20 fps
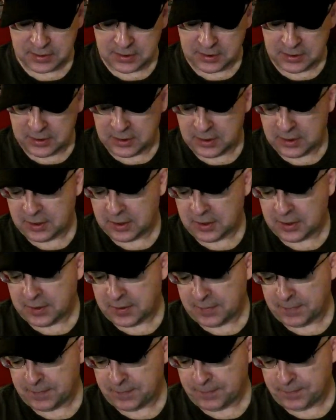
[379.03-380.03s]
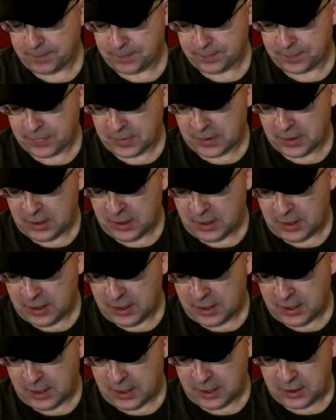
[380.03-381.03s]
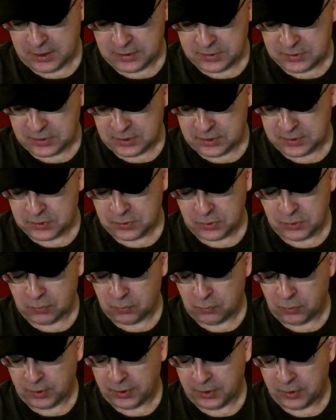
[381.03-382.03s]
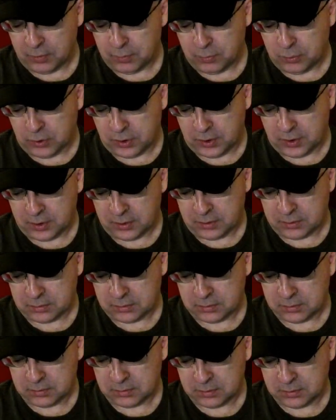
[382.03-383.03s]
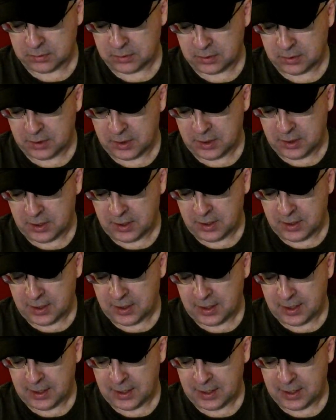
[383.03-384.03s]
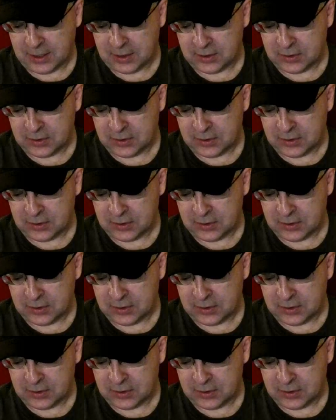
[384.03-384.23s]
and it's a really good book. And